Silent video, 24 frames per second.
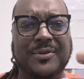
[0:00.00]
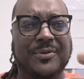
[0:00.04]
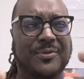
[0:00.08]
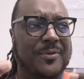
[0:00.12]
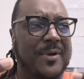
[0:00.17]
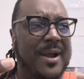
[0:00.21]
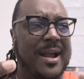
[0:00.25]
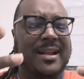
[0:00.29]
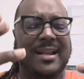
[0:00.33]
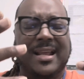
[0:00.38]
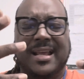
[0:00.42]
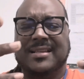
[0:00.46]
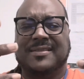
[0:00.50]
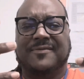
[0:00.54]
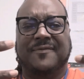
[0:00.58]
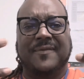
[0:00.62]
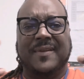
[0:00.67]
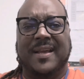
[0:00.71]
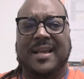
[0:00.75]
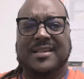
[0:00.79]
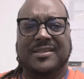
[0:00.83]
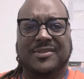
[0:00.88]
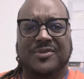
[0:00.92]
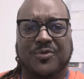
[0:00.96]

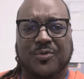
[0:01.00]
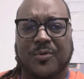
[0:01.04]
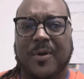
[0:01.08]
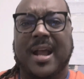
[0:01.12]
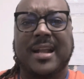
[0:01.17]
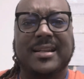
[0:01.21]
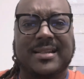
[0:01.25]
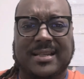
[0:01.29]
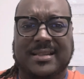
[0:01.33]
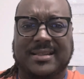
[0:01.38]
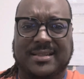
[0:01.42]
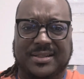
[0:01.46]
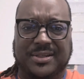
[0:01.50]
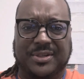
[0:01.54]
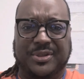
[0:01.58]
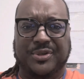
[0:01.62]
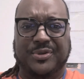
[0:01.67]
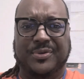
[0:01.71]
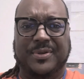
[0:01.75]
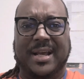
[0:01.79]
Is granted to you